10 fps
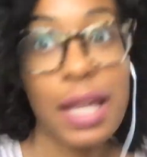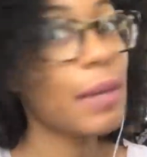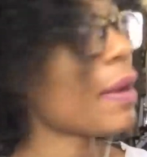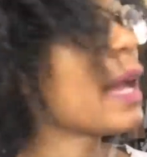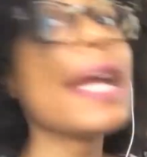
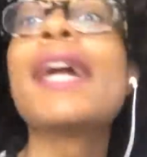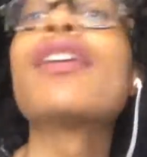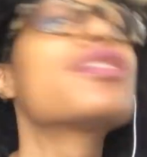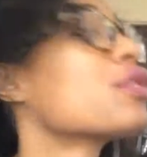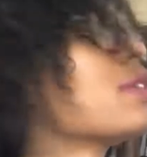and my hair
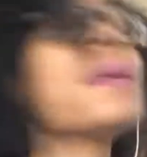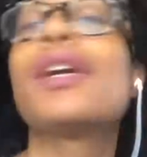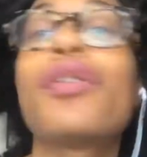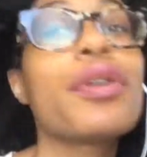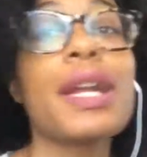is gonna be
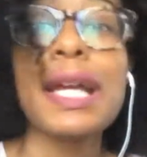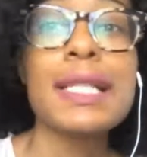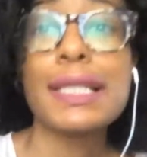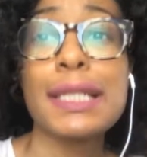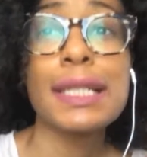
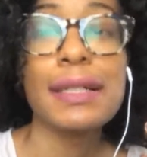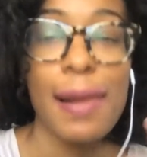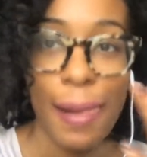crazy.